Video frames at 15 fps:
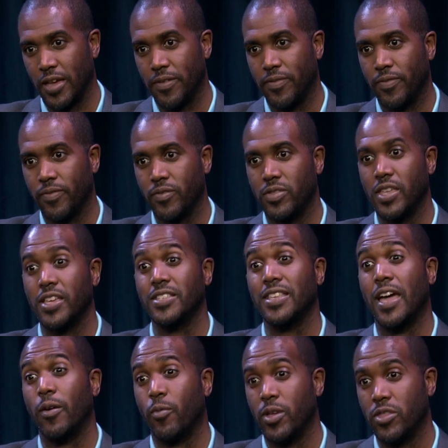in life,
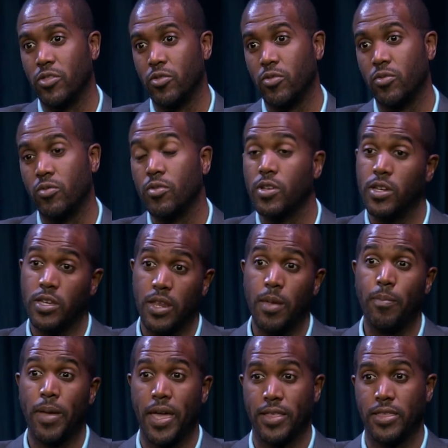things that I went through,
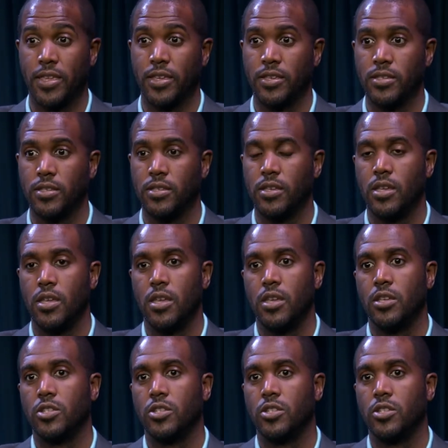good and bad things.